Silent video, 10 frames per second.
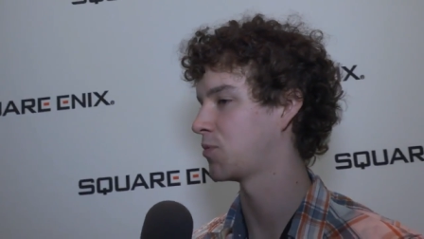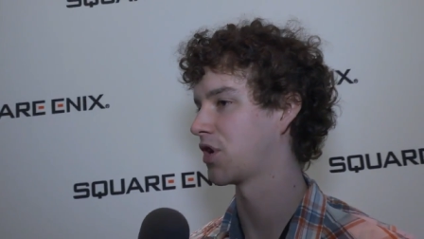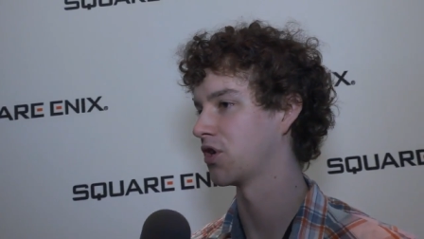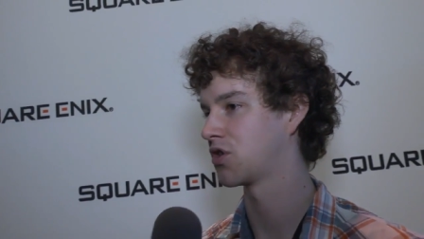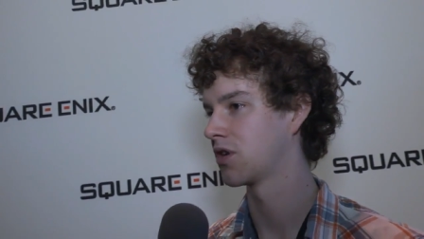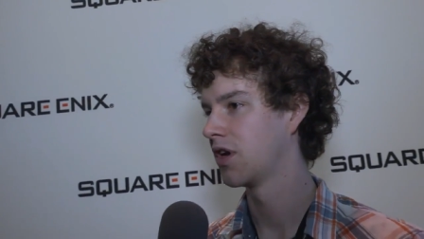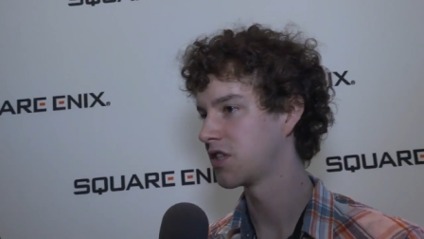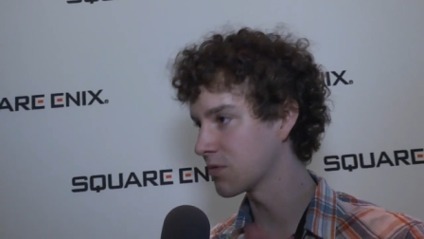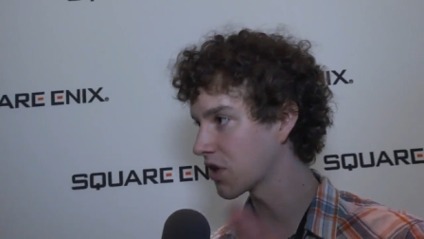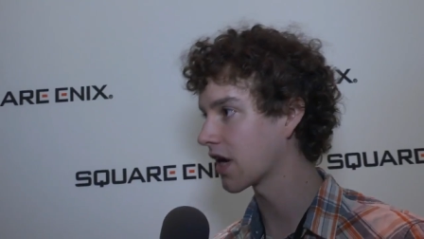Because
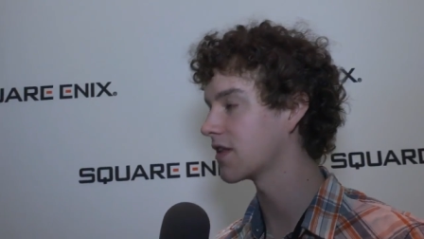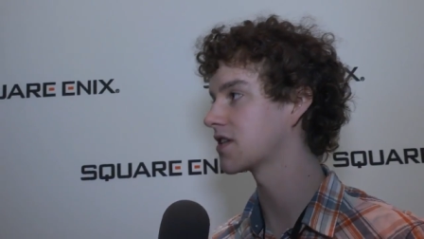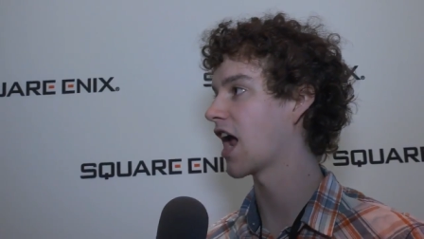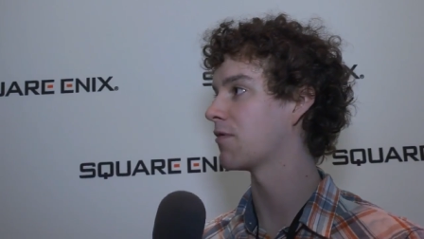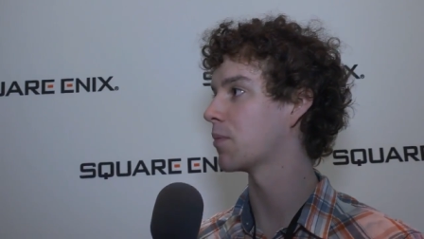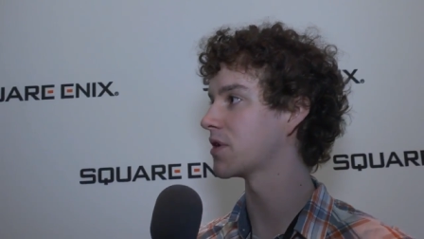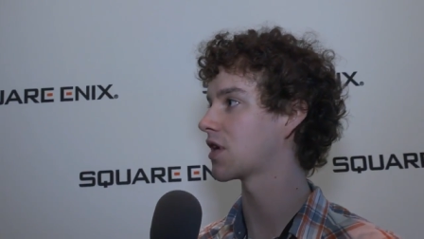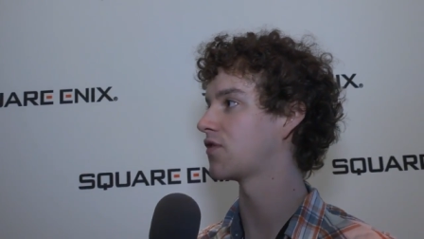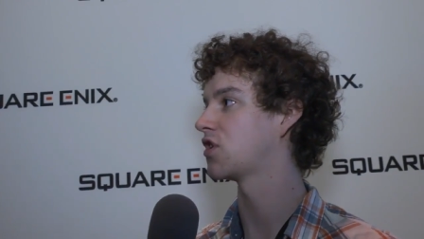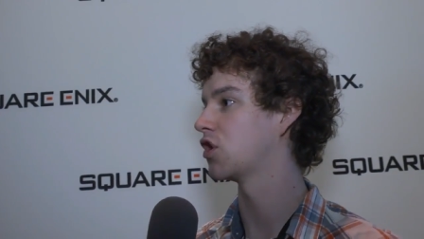it seems like in this game, the
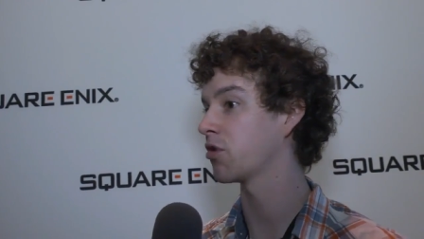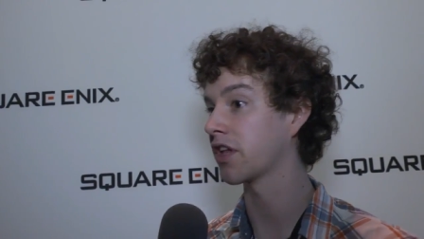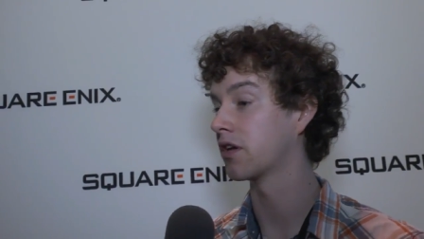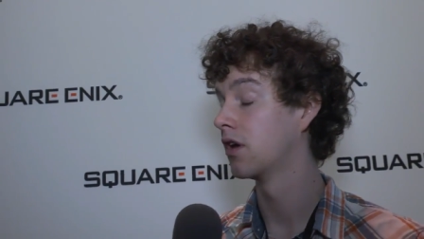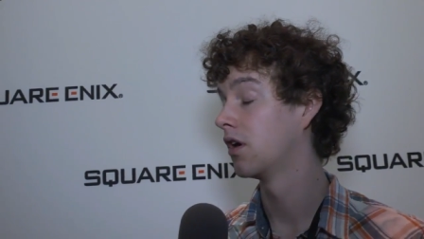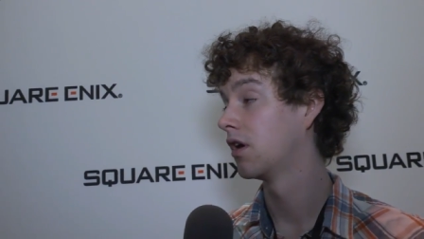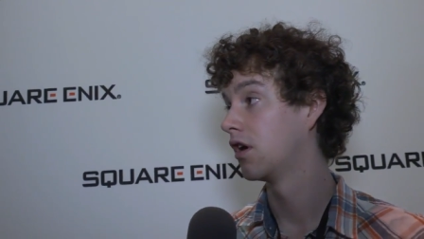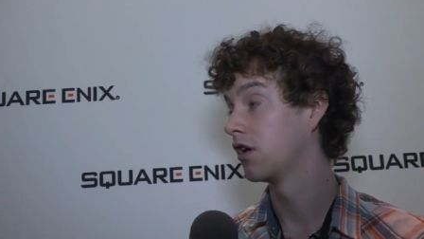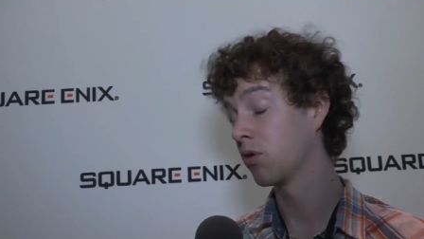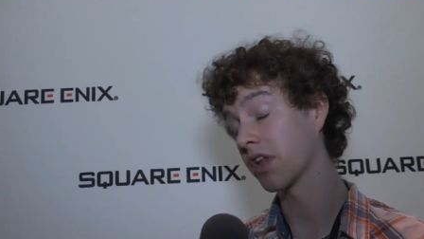bits I've seen, you really,
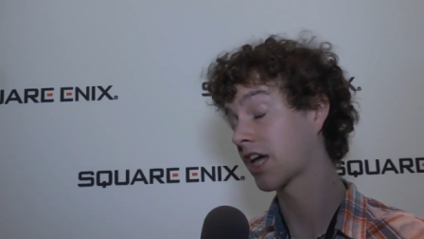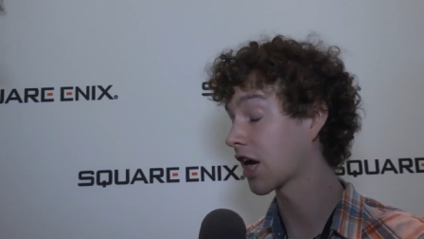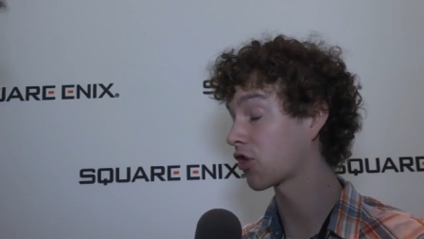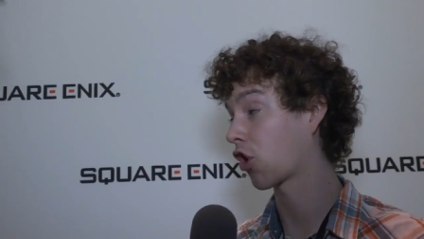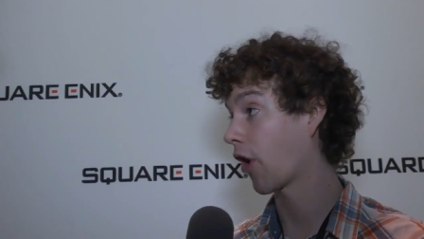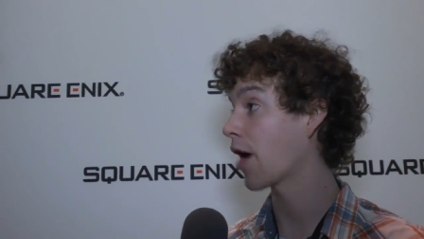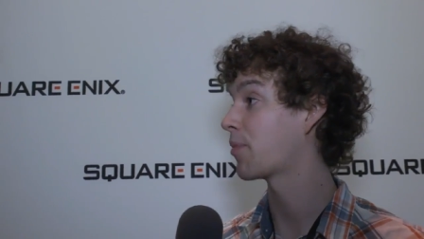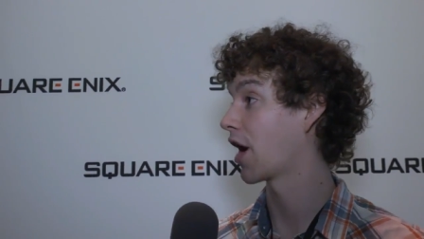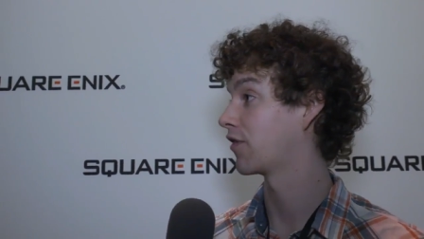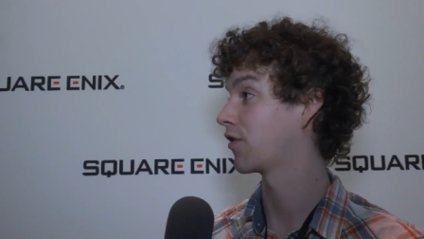you really kick the crap out